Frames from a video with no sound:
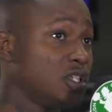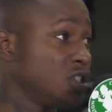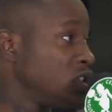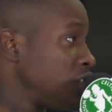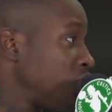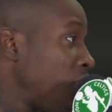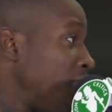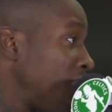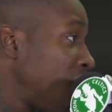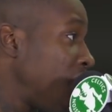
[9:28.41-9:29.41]
the
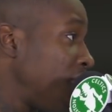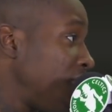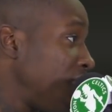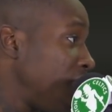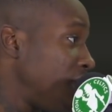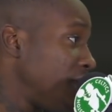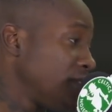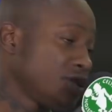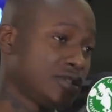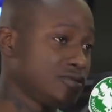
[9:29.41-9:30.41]
starting 5,
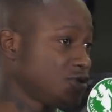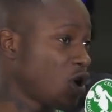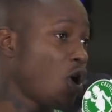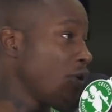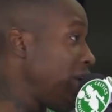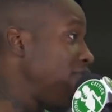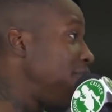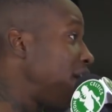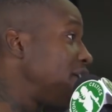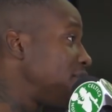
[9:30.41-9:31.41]

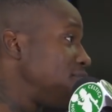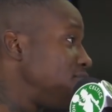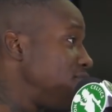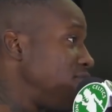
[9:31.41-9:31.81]
everybody can.